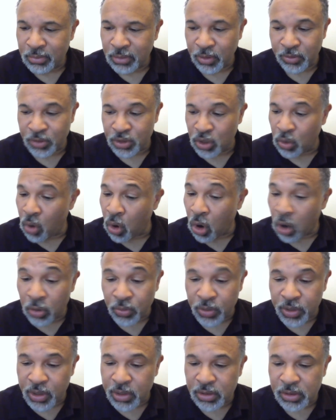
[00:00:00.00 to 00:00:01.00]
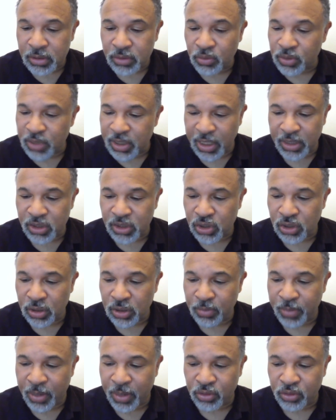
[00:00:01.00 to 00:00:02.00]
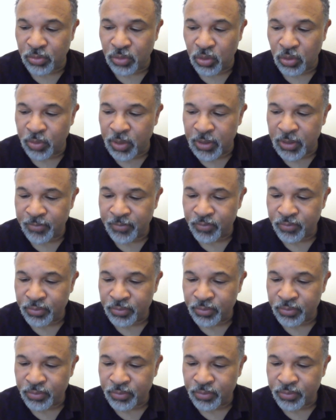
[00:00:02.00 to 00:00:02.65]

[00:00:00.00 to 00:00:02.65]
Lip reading: There is no awkwardness or tension about the moment.